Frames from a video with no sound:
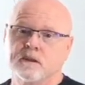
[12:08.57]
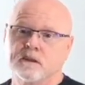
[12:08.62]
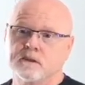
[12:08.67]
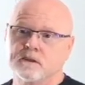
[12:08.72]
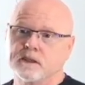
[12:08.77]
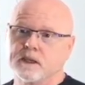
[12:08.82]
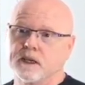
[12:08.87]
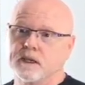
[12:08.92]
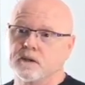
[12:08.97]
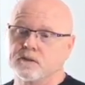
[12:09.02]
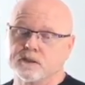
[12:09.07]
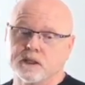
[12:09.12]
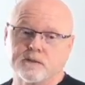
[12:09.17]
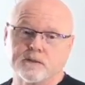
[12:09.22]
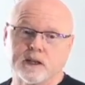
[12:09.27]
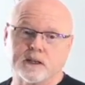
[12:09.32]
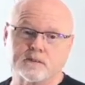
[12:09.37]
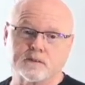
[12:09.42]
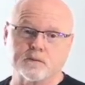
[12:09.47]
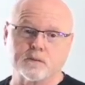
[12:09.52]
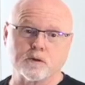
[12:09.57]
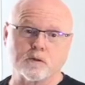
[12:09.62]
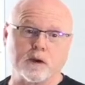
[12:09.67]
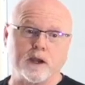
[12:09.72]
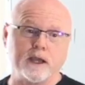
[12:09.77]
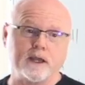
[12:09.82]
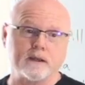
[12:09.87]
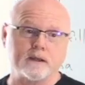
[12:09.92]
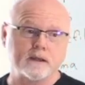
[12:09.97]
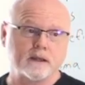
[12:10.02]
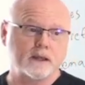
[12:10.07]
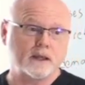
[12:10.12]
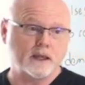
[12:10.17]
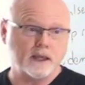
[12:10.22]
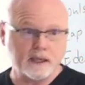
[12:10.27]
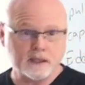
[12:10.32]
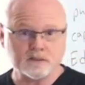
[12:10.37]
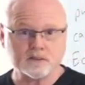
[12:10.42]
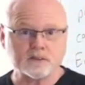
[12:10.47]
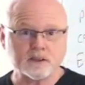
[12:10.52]
Okay? Because they've got some great
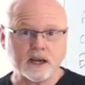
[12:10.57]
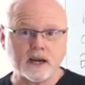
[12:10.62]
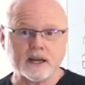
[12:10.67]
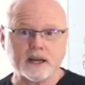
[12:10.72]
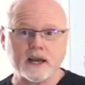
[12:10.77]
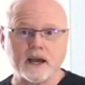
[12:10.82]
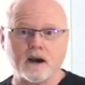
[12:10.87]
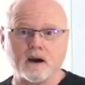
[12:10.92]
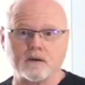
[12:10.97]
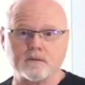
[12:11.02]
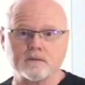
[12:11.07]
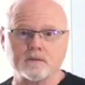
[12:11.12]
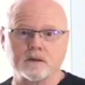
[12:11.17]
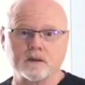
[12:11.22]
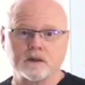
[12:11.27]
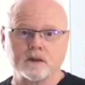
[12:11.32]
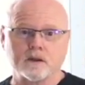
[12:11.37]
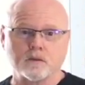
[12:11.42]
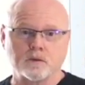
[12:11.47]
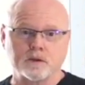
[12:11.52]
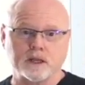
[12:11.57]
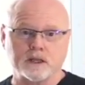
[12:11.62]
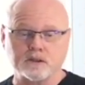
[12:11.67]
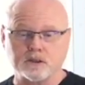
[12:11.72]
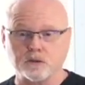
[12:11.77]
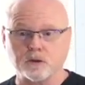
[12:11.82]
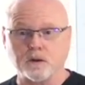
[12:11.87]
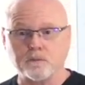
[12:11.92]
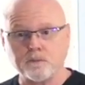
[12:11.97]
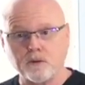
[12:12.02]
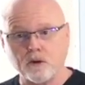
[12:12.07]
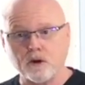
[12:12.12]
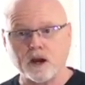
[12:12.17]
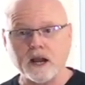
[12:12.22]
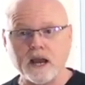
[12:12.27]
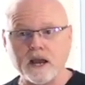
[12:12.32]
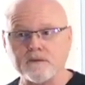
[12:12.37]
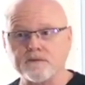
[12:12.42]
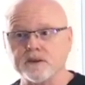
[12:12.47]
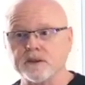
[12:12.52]
inside out where they do a part,
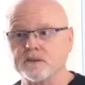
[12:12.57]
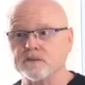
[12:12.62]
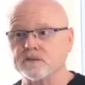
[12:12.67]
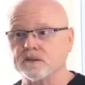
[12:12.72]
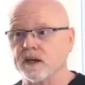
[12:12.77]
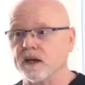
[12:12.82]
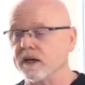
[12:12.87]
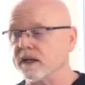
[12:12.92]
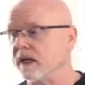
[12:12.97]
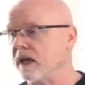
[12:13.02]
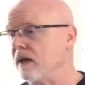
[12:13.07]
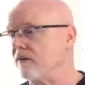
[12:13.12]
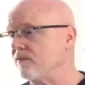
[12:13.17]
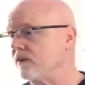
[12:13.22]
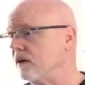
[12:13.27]
half inside, half